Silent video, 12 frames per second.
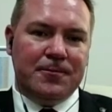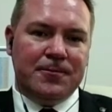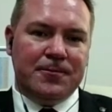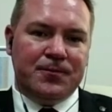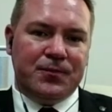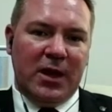
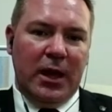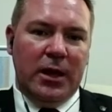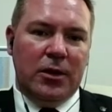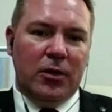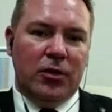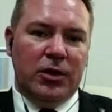in
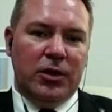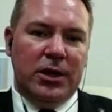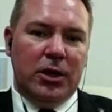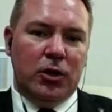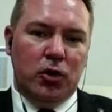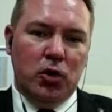the
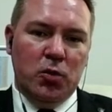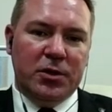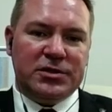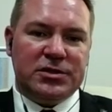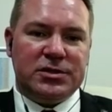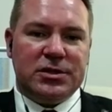numerous
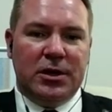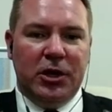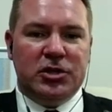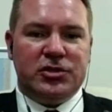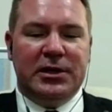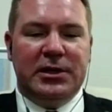
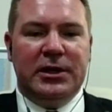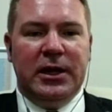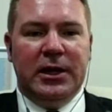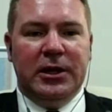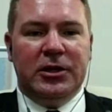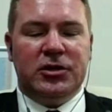regionally and
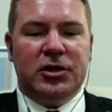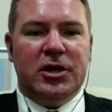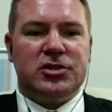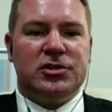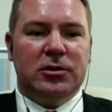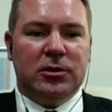
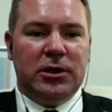internationally